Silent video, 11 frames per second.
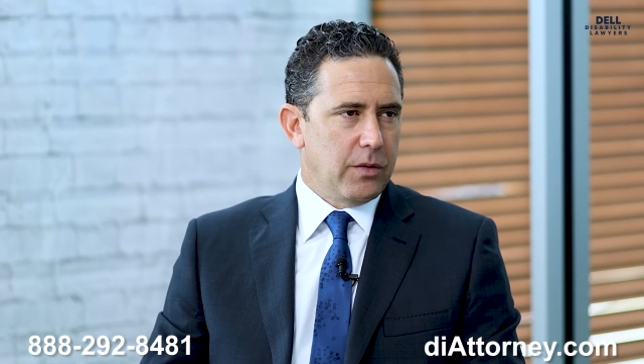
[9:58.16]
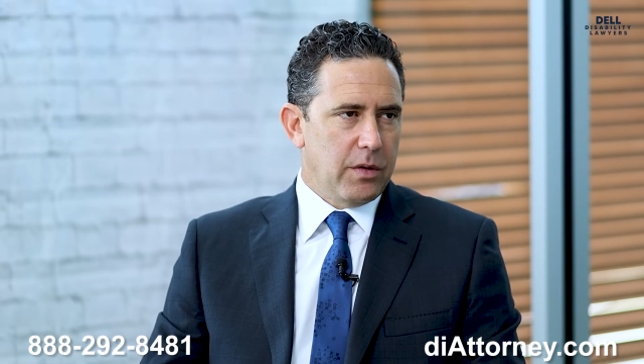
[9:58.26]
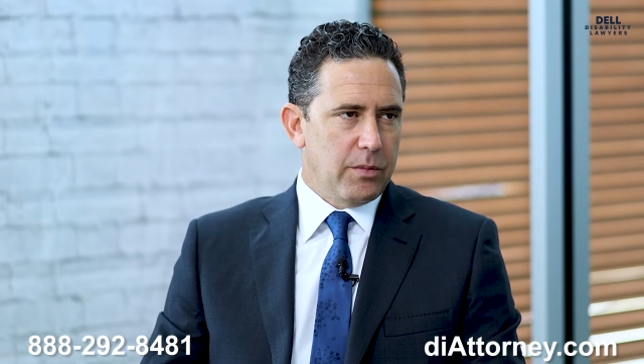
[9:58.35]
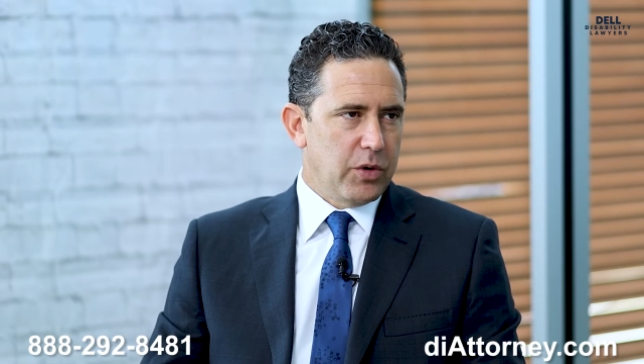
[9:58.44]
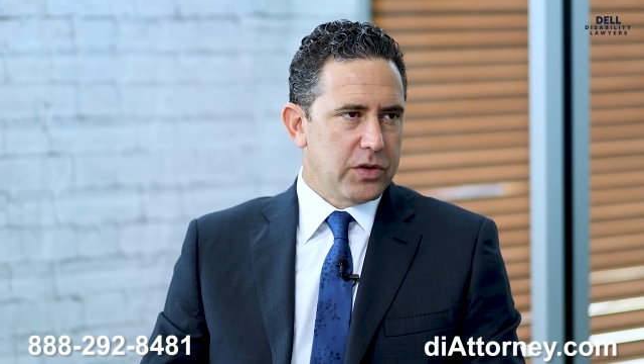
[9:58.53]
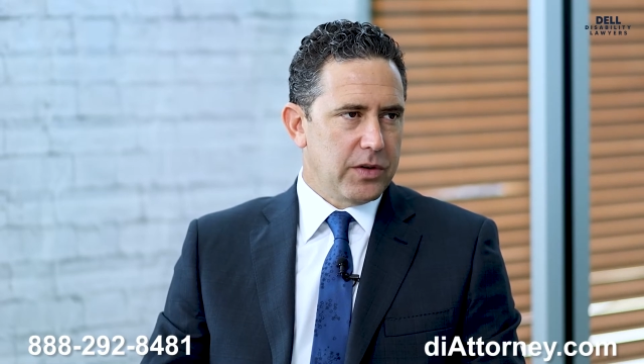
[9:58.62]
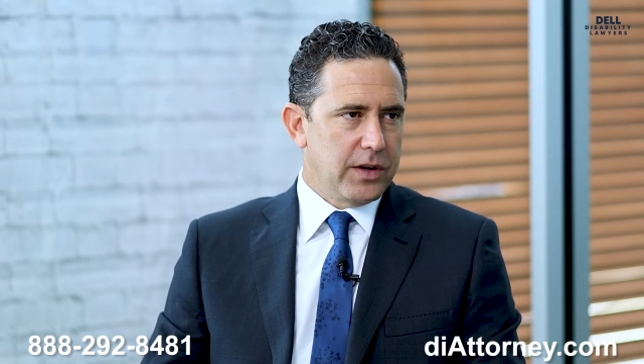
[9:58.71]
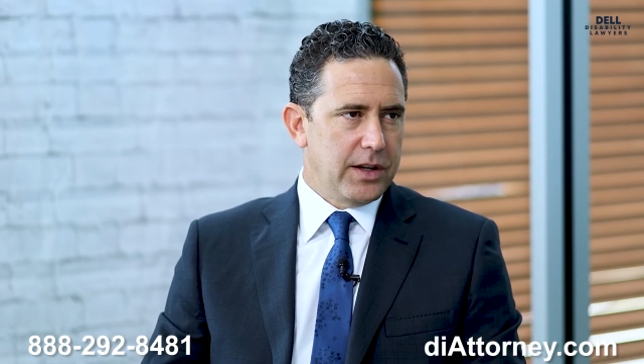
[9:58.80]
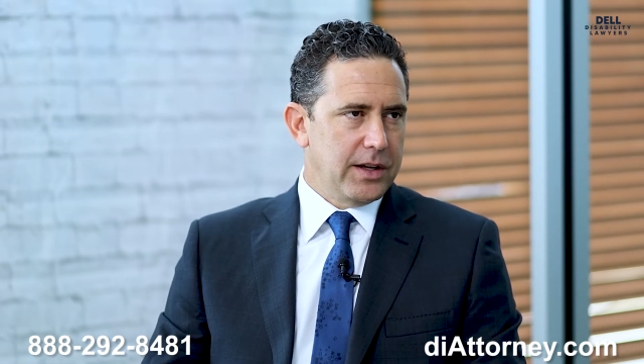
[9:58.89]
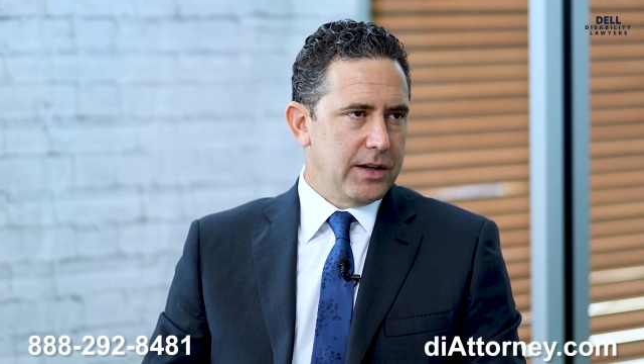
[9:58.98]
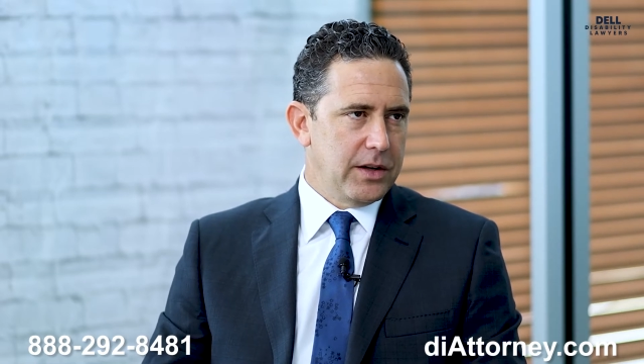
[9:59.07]
or remorse or
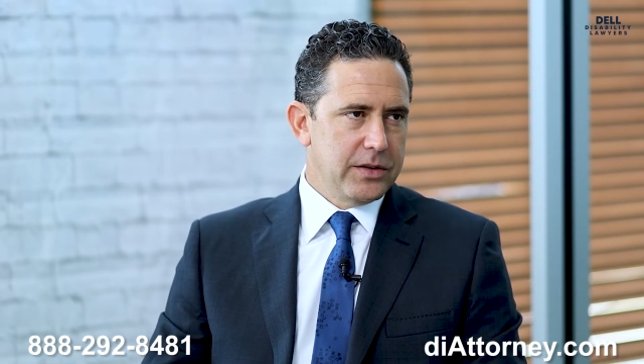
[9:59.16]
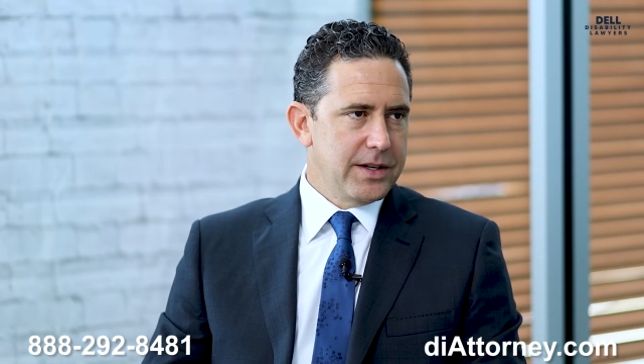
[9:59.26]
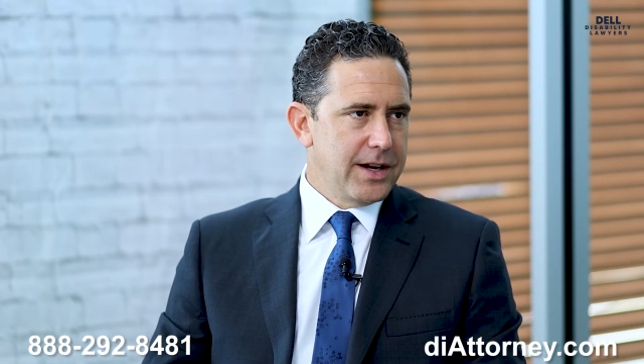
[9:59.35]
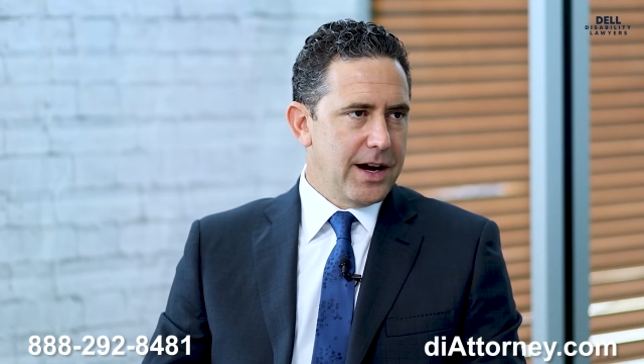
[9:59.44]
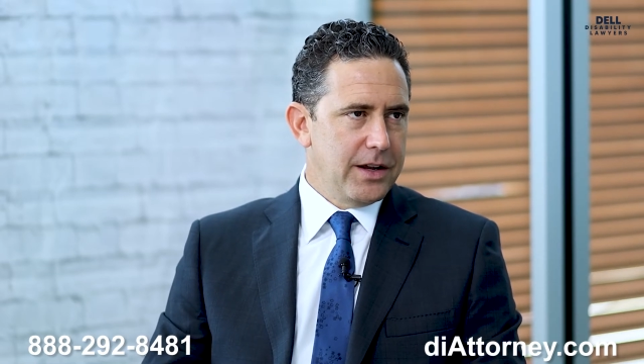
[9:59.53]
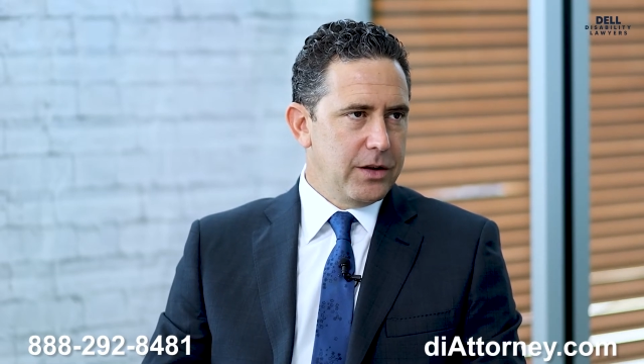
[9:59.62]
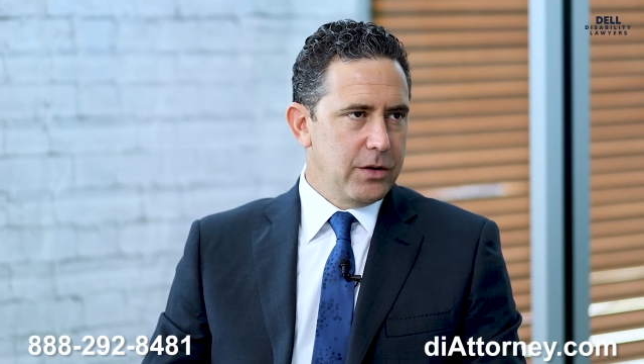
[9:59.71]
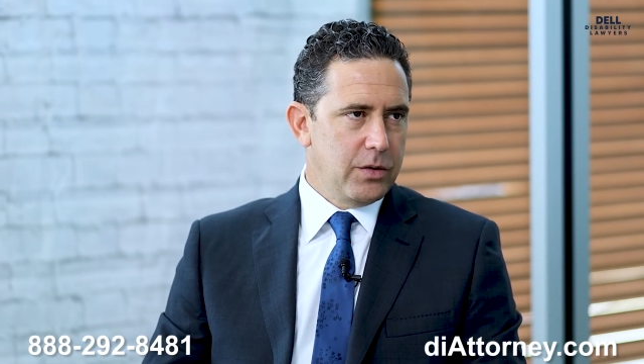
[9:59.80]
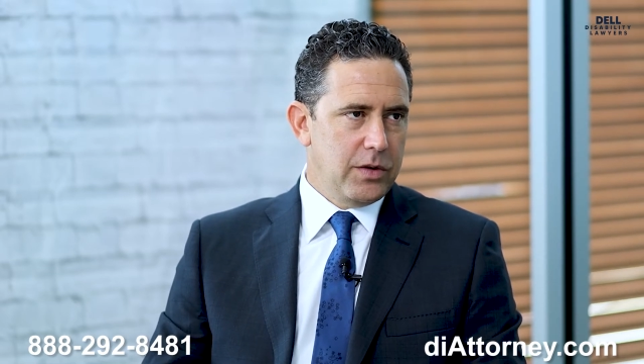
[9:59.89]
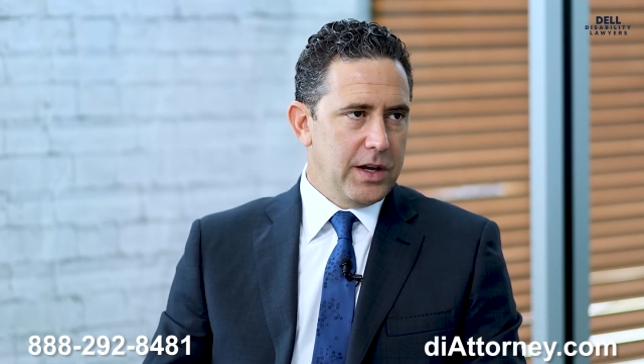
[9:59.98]
anything. They'll deny you.